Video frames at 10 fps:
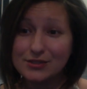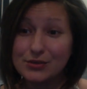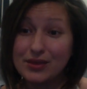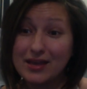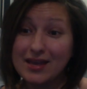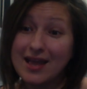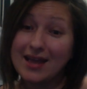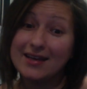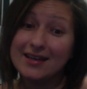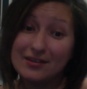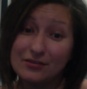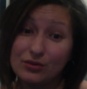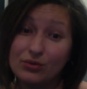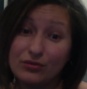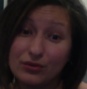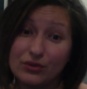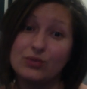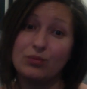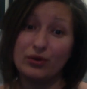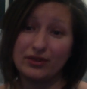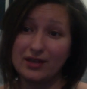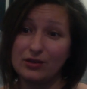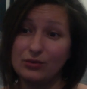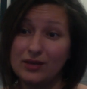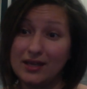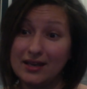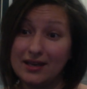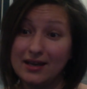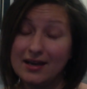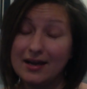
so they can give you the full support that you need.